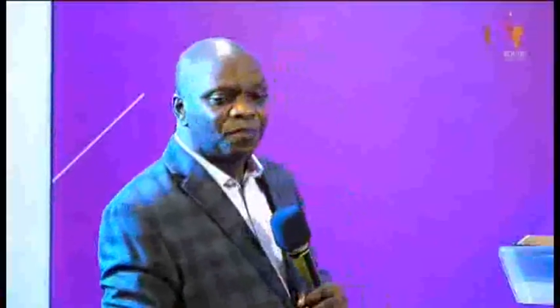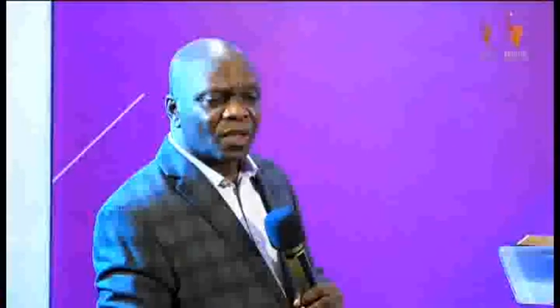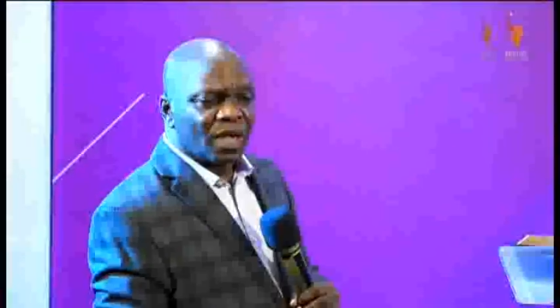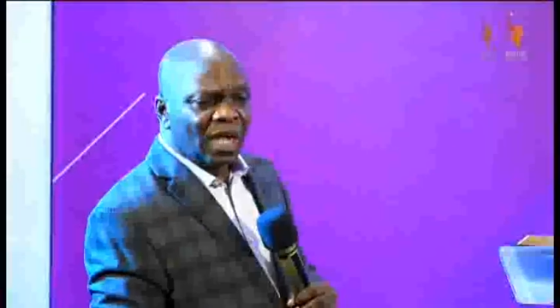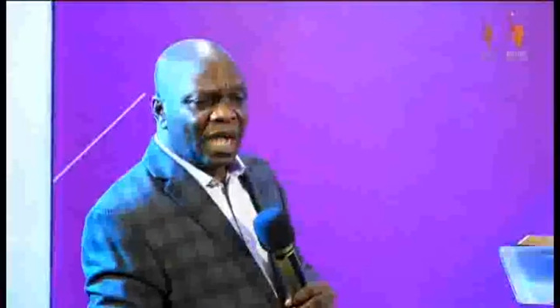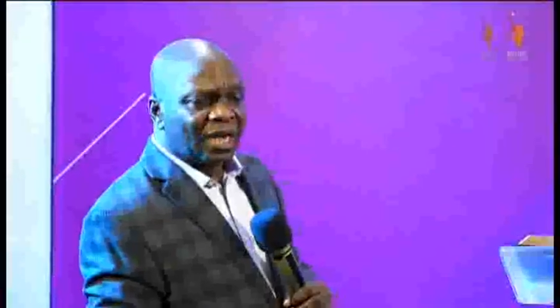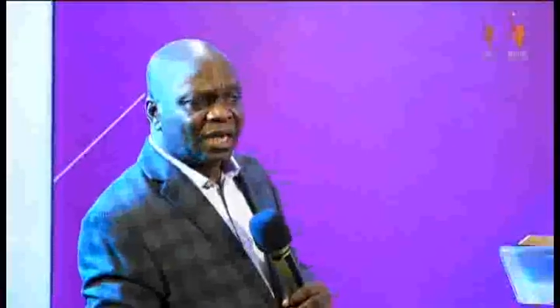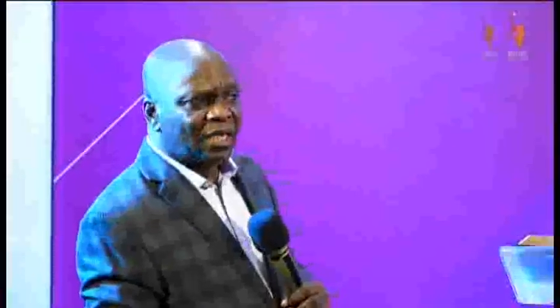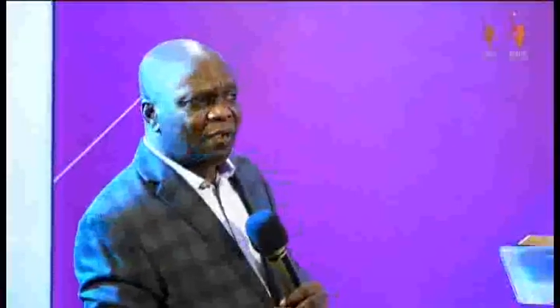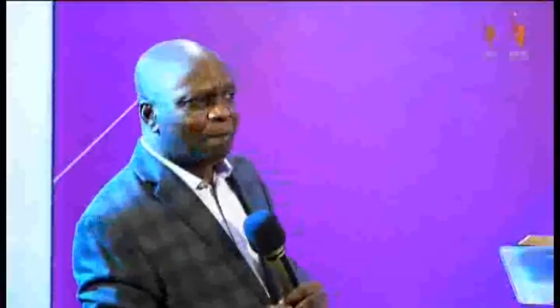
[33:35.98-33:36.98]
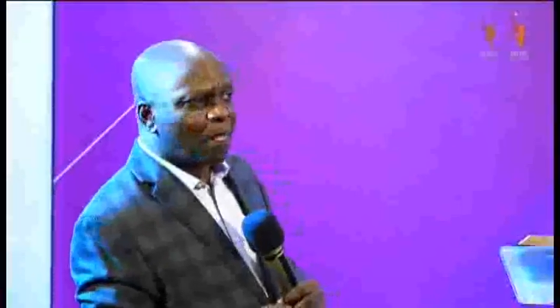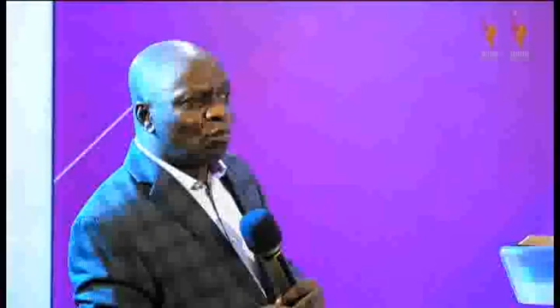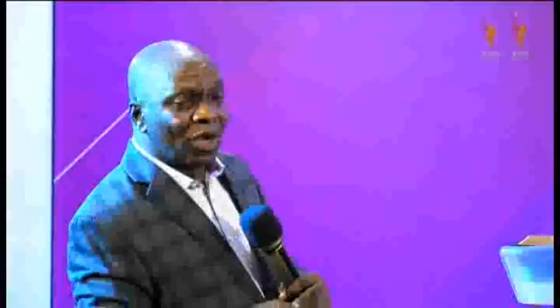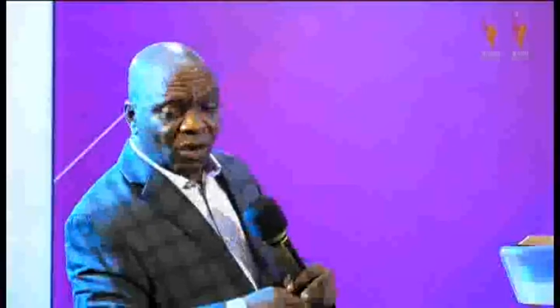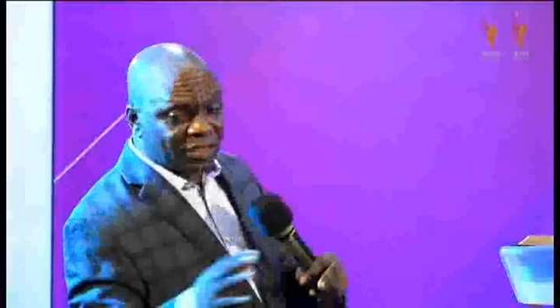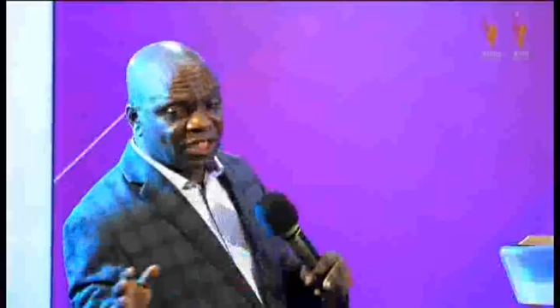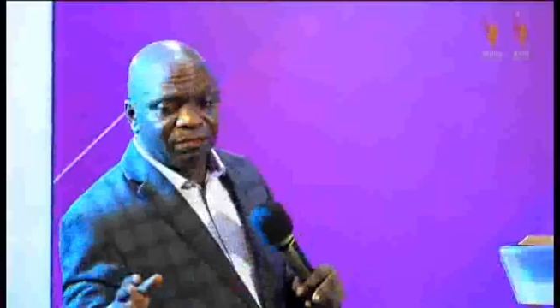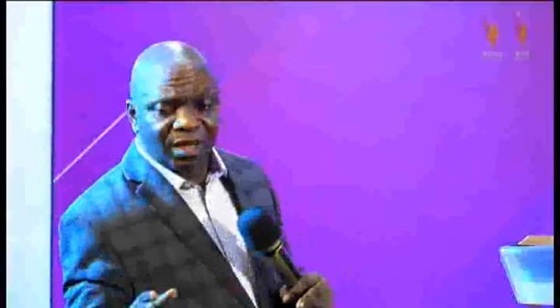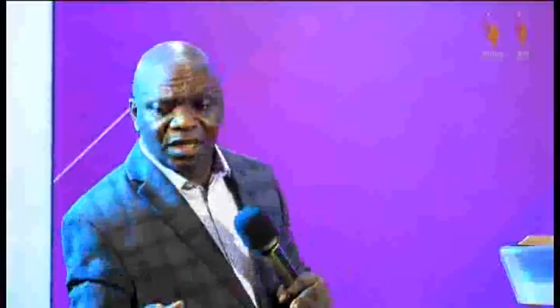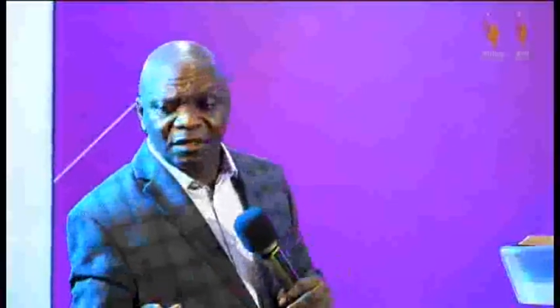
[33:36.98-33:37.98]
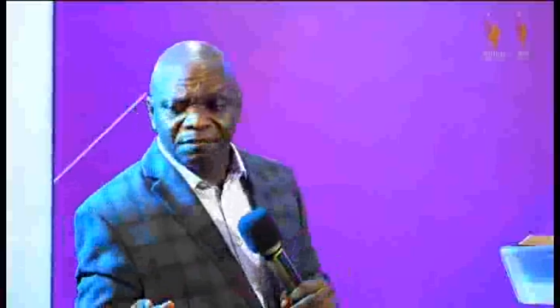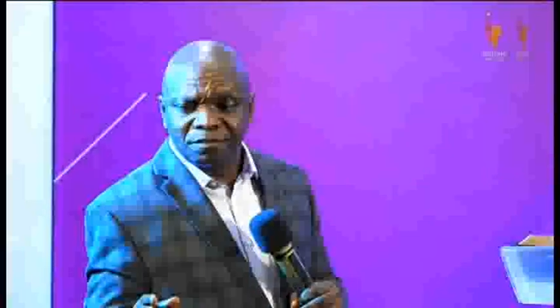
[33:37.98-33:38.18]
and we lost the money,